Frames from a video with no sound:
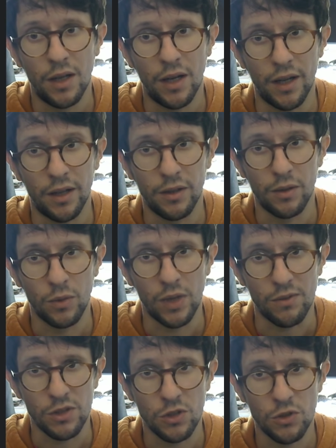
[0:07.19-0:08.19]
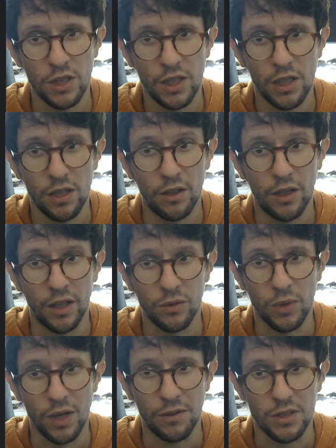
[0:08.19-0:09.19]
and we have a string here, and
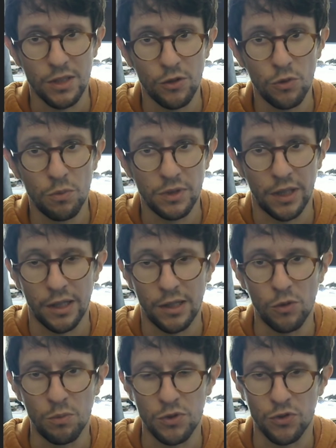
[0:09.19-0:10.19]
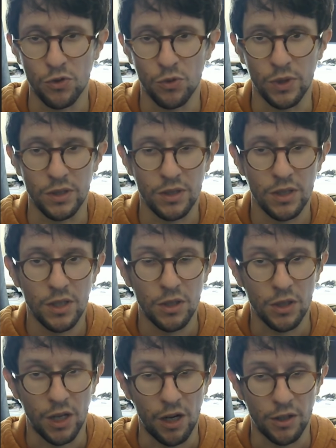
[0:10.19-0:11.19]
we have this loop that loops through it
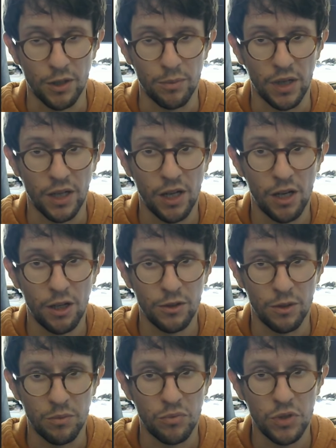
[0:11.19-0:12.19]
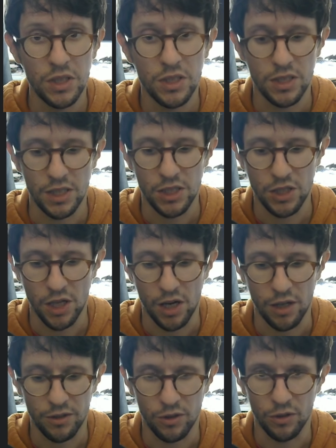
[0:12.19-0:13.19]
character by character and prints each
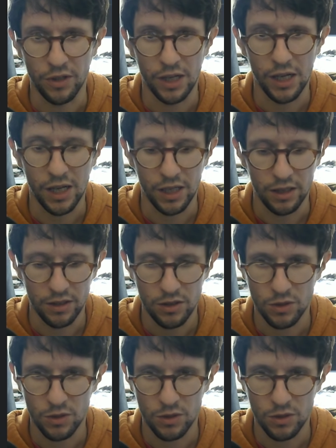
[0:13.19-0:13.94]
character on a line.